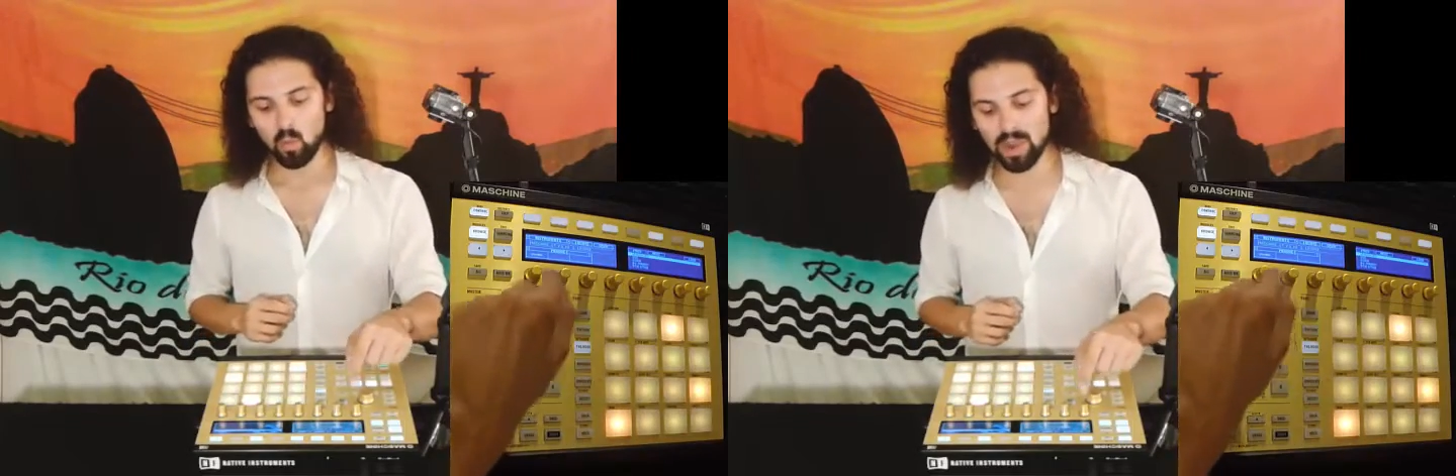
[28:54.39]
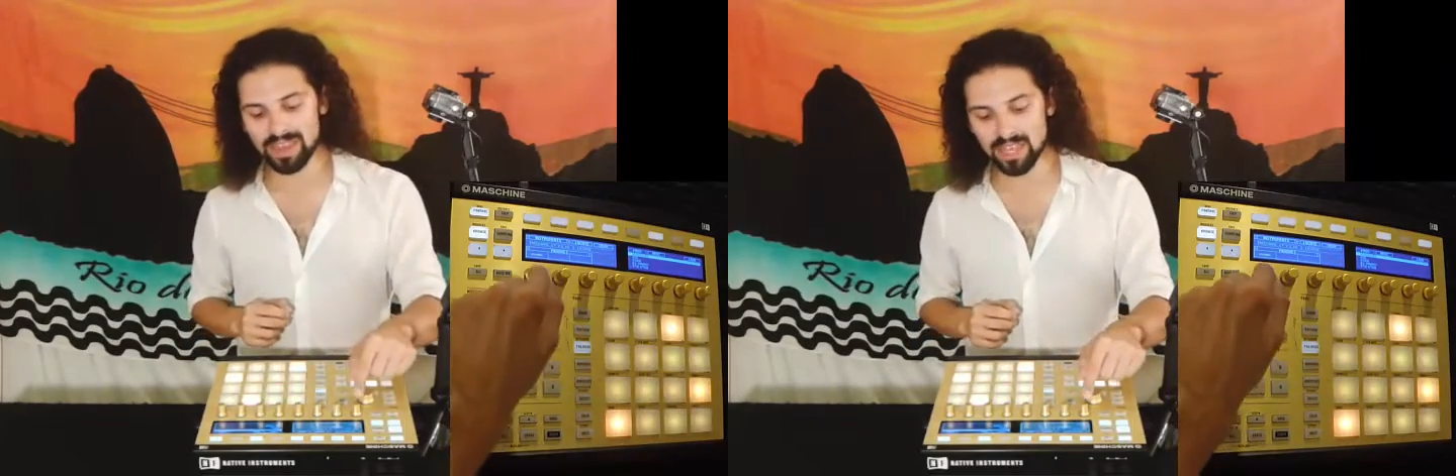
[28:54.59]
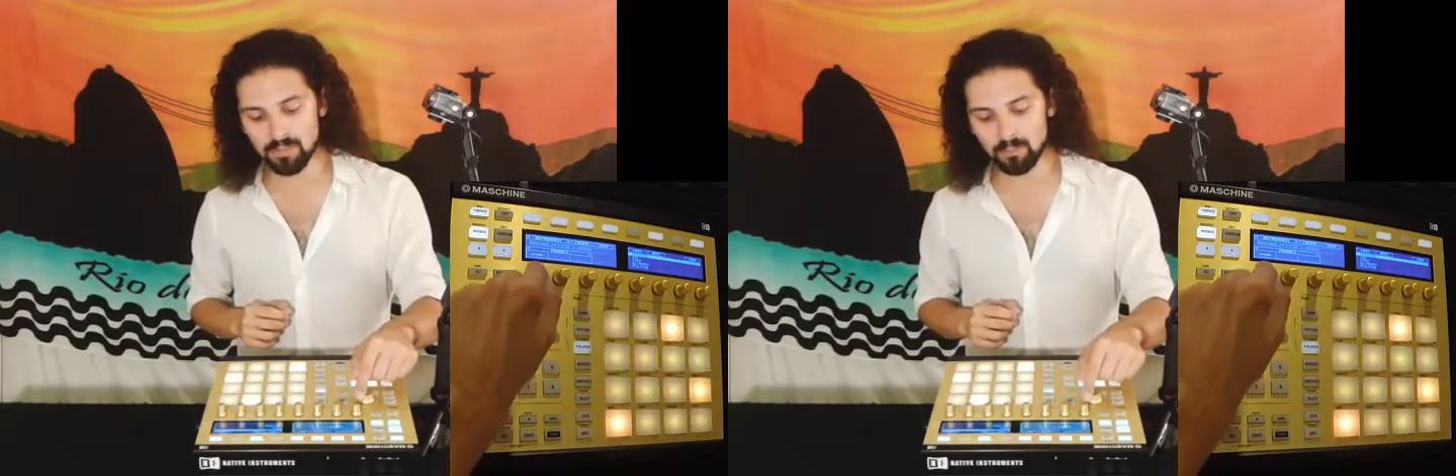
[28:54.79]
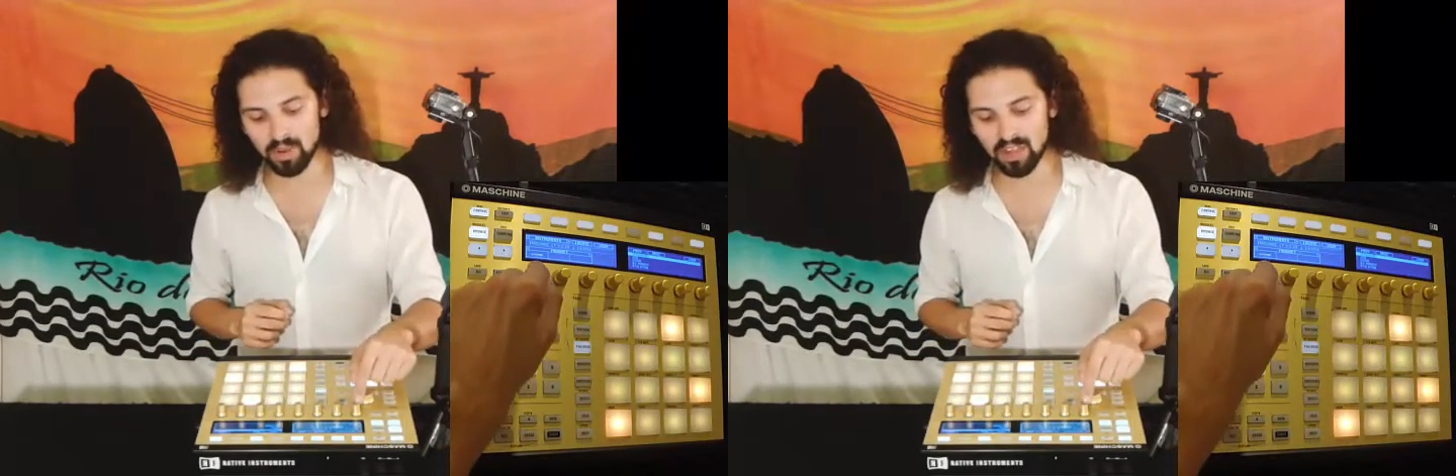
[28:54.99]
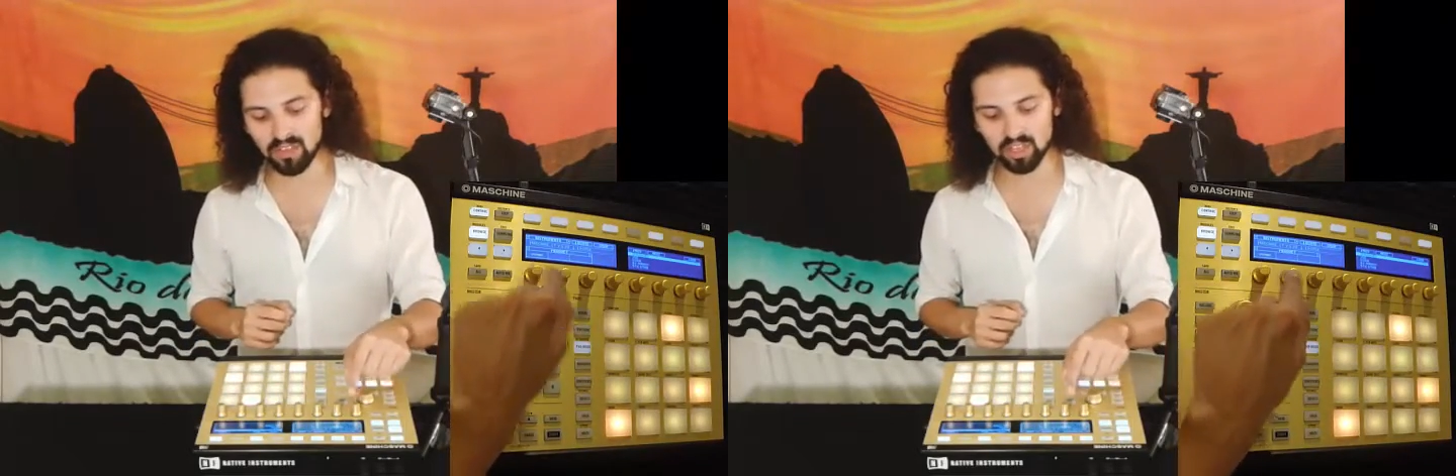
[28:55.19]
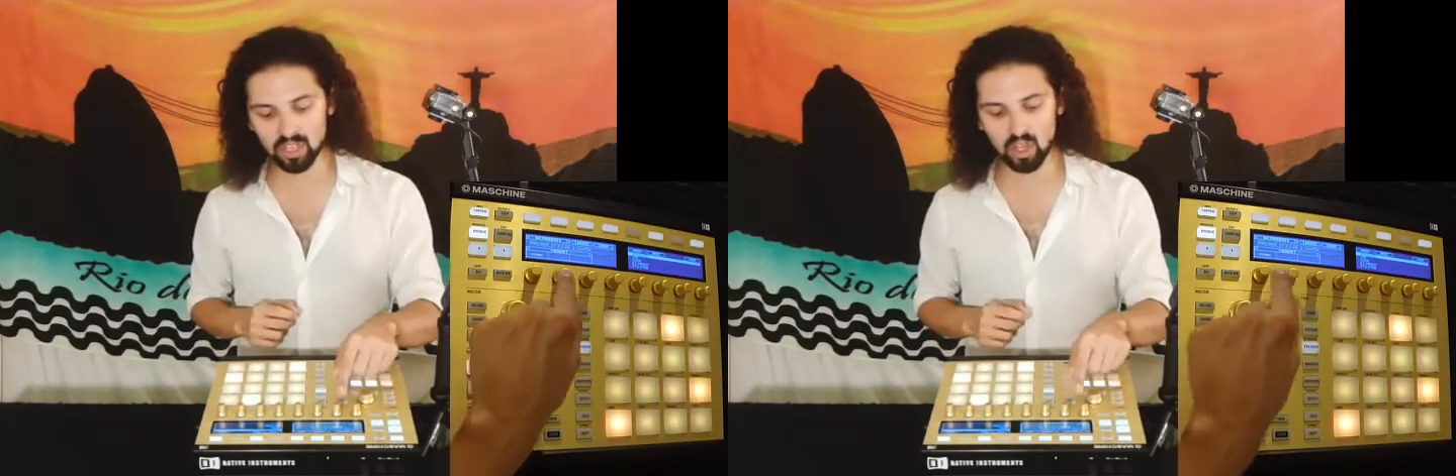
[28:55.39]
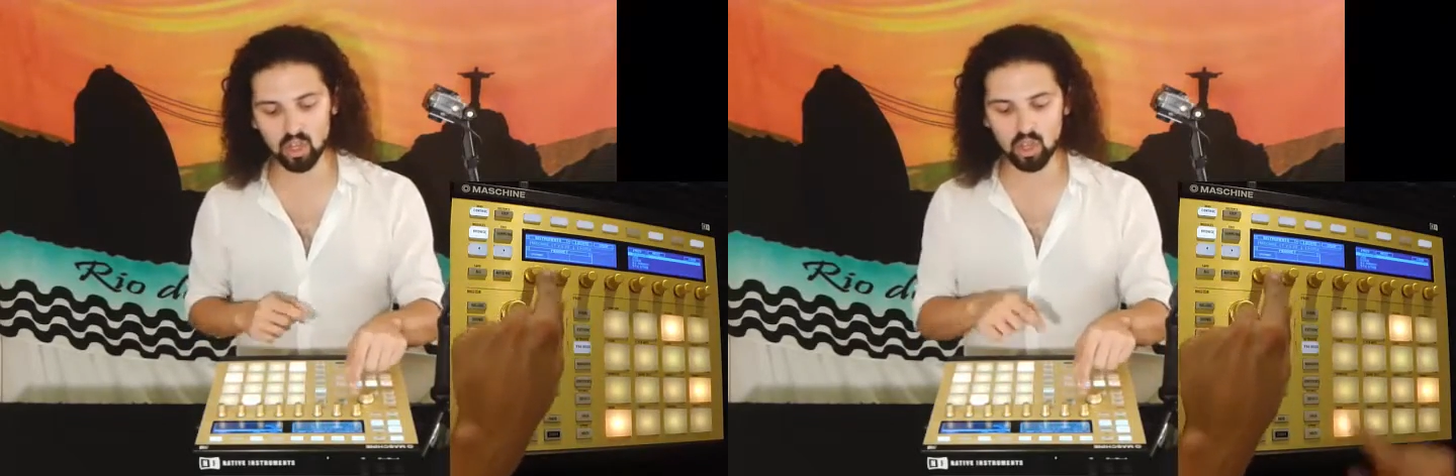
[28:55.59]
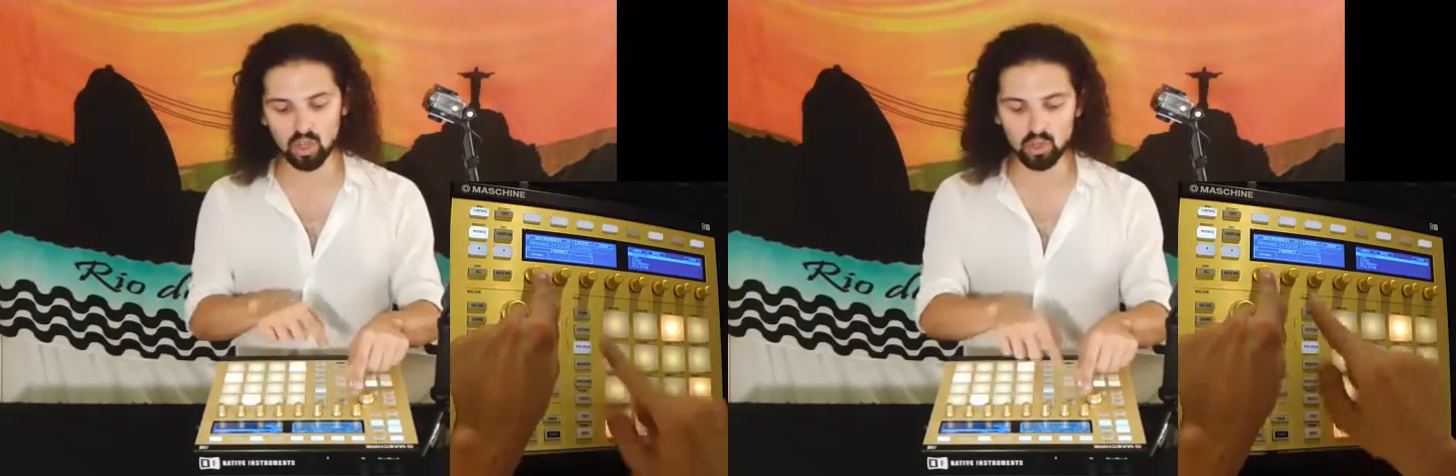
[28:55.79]
Within product,
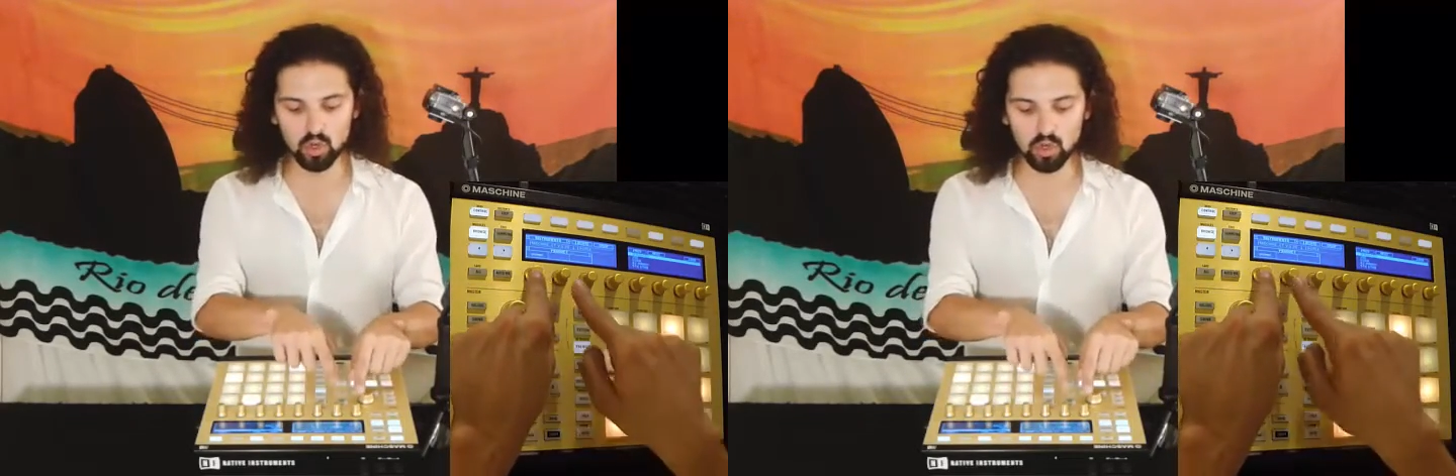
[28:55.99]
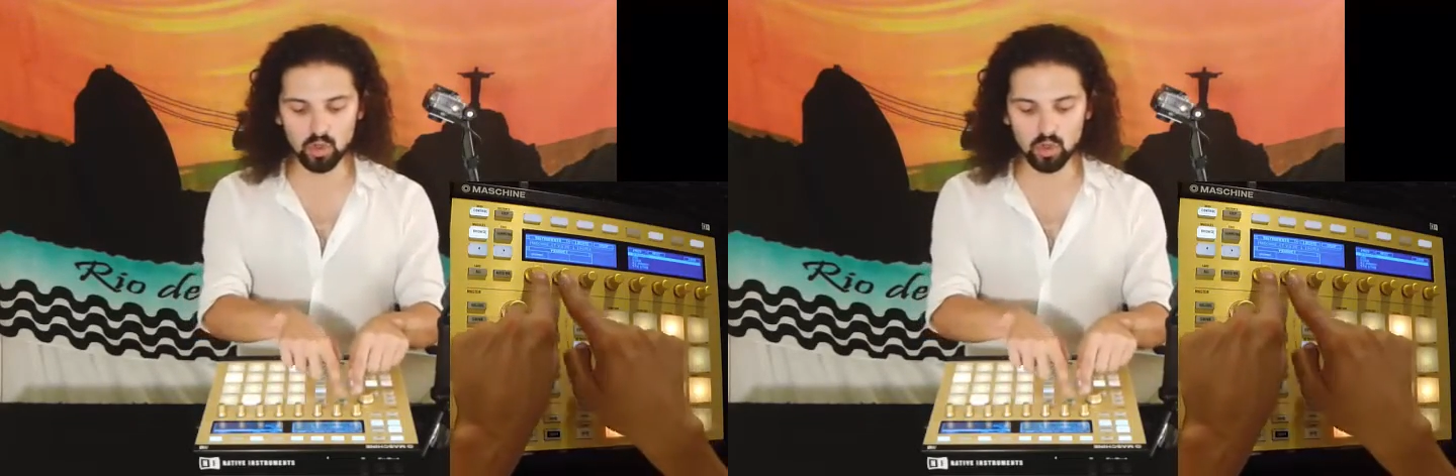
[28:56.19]
you